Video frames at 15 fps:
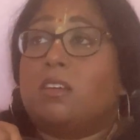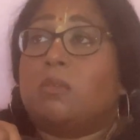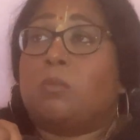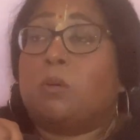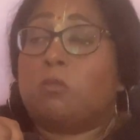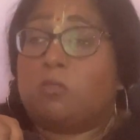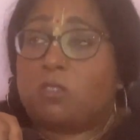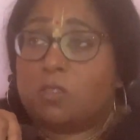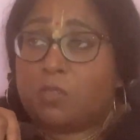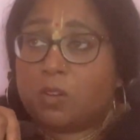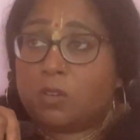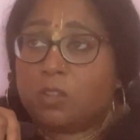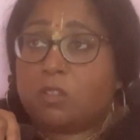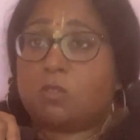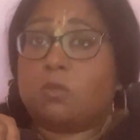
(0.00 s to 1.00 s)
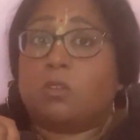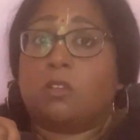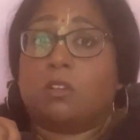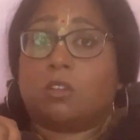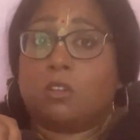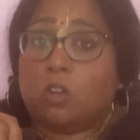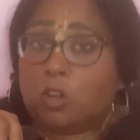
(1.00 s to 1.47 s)
most devotees
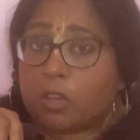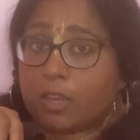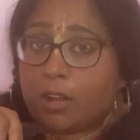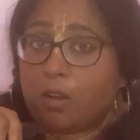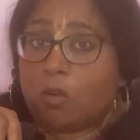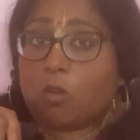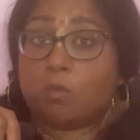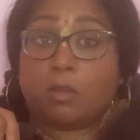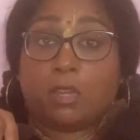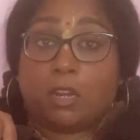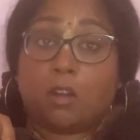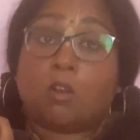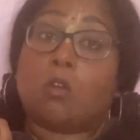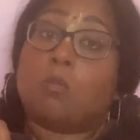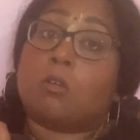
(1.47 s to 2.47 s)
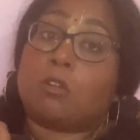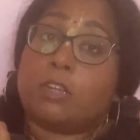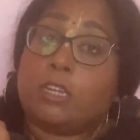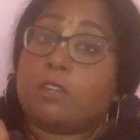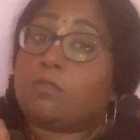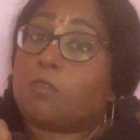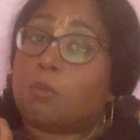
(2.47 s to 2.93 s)
will cook at home eat at home
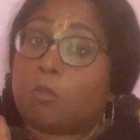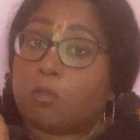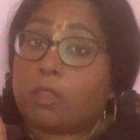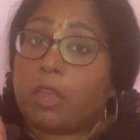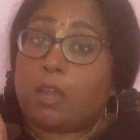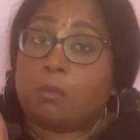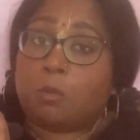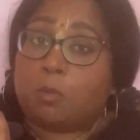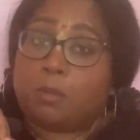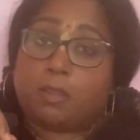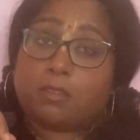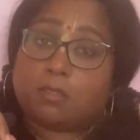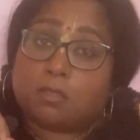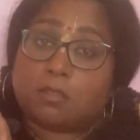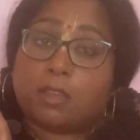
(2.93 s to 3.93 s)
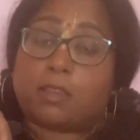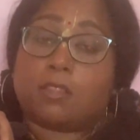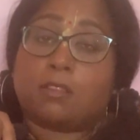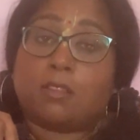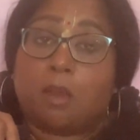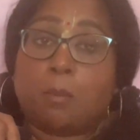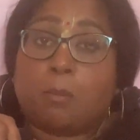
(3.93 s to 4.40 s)
or eat from reliable places like
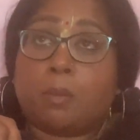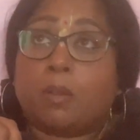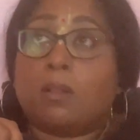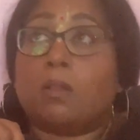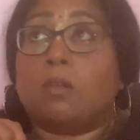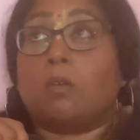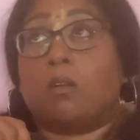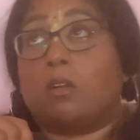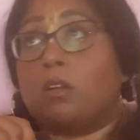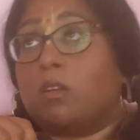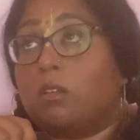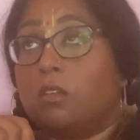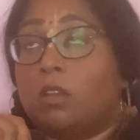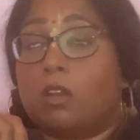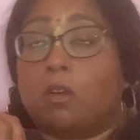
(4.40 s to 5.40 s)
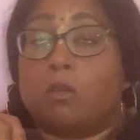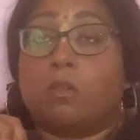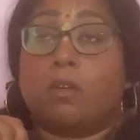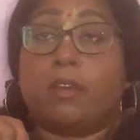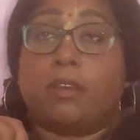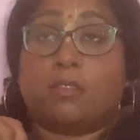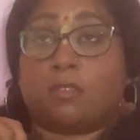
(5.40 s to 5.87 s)
the temple or you
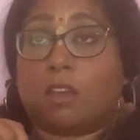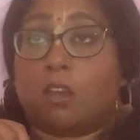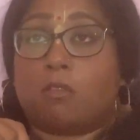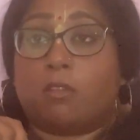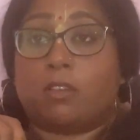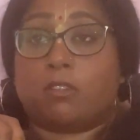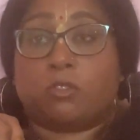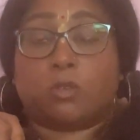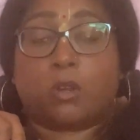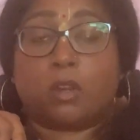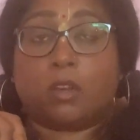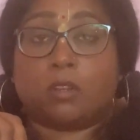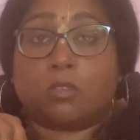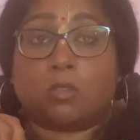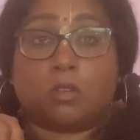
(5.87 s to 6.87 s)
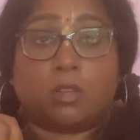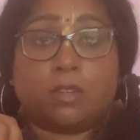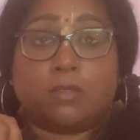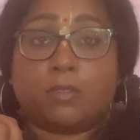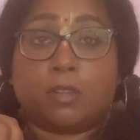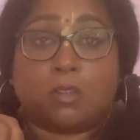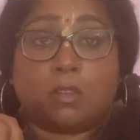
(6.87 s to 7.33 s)
know an ISKCON restaurant or
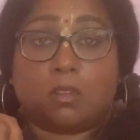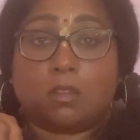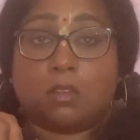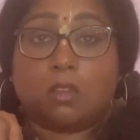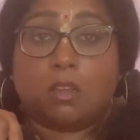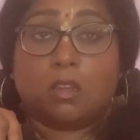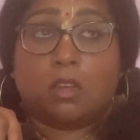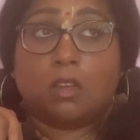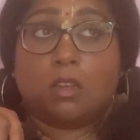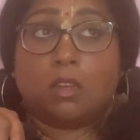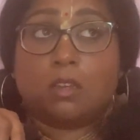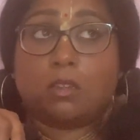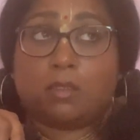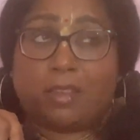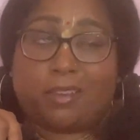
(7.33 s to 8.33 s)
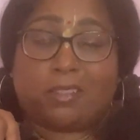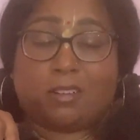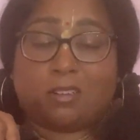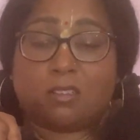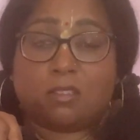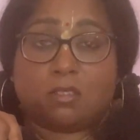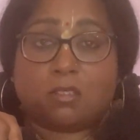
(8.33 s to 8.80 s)
even like
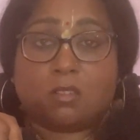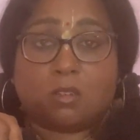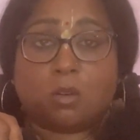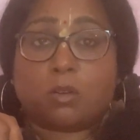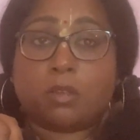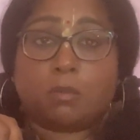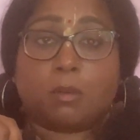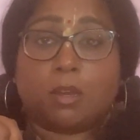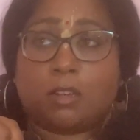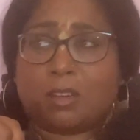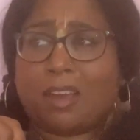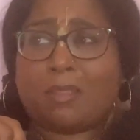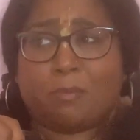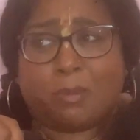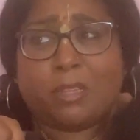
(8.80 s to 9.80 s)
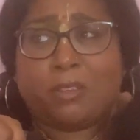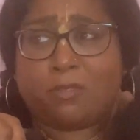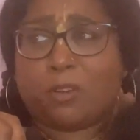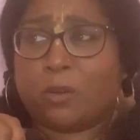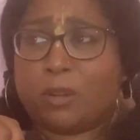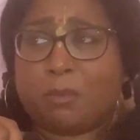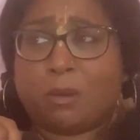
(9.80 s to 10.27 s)
there's Gaudiya, I believe
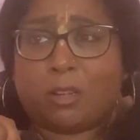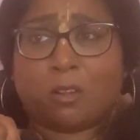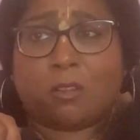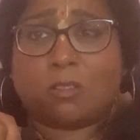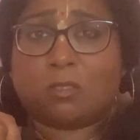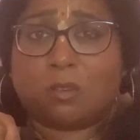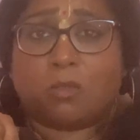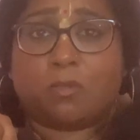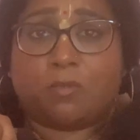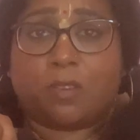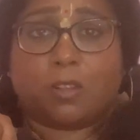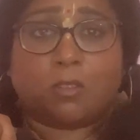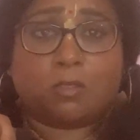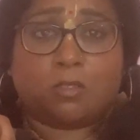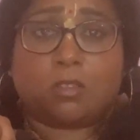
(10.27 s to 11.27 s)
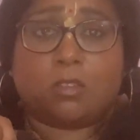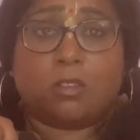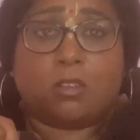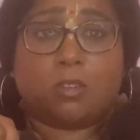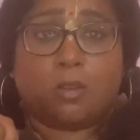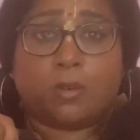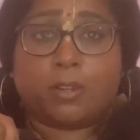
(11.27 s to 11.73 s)
Gaudiya also follows
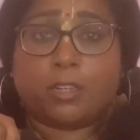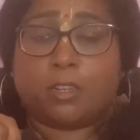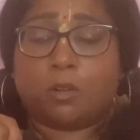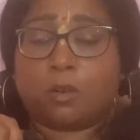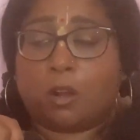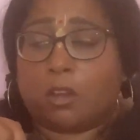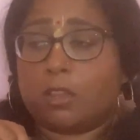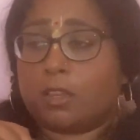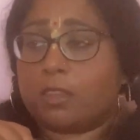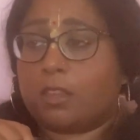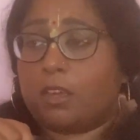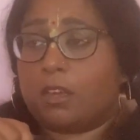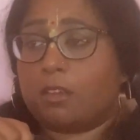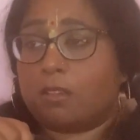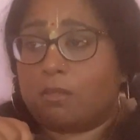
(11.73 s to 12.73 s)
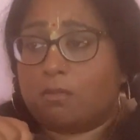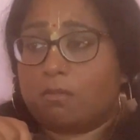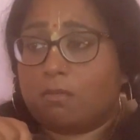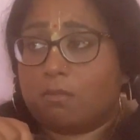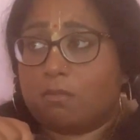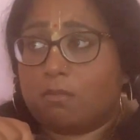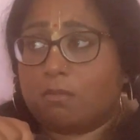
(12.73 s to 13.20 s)
the no onion, no garlic thing
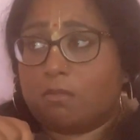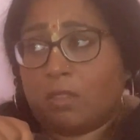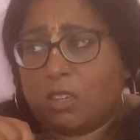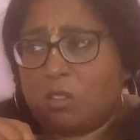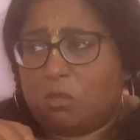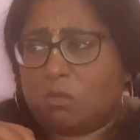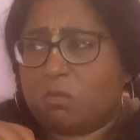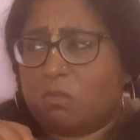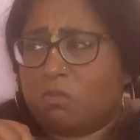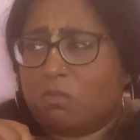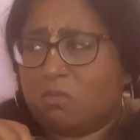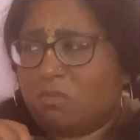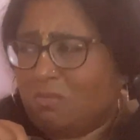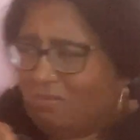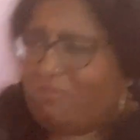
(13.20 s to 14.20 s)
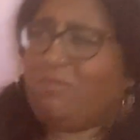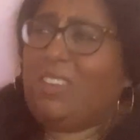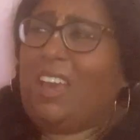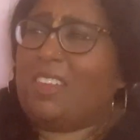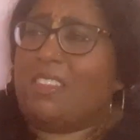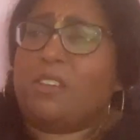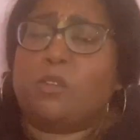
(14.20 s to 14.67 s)
they do.
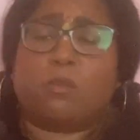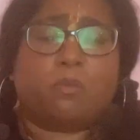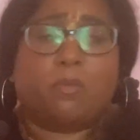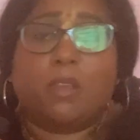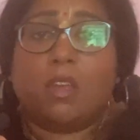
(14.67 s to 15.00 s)
Yeah, they do.